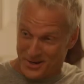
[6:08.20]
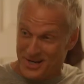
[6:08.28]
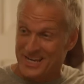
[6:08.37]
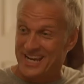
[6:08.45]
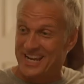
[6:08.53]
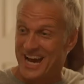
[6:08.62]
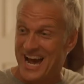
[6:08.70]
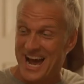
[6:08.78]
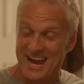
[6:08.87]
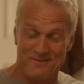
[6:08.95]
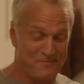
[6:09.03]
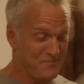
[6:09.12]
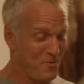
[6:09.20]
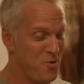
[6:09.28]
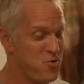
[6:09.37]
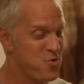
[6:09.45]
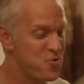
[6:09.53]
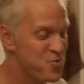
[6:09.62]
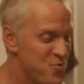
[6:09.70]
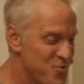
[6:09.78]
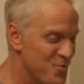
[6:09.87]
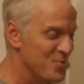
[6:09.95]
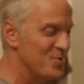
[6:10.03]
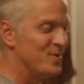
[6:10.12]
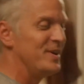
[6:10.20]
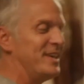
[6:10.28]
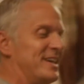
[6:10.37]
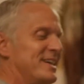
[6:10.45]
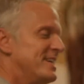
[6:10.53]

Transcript: going to get high? Ooh, -wee.